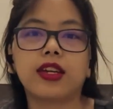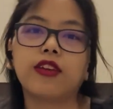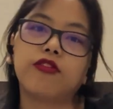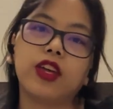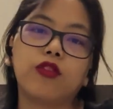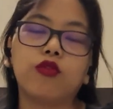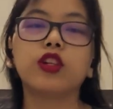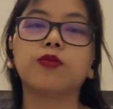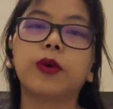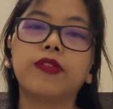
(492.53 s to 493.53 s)
If it
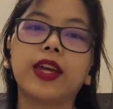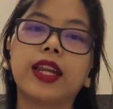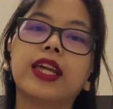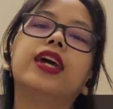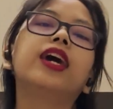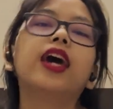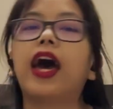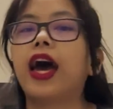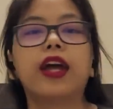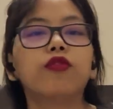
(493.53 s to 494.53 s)
works perfectly,
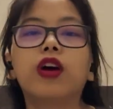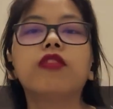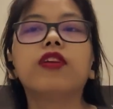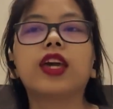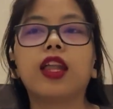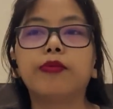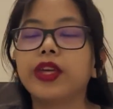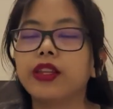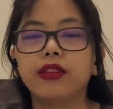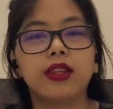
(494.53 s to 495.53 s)
at 1 week I'll
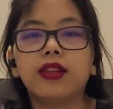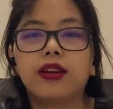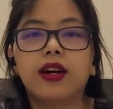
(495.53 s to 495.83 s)
be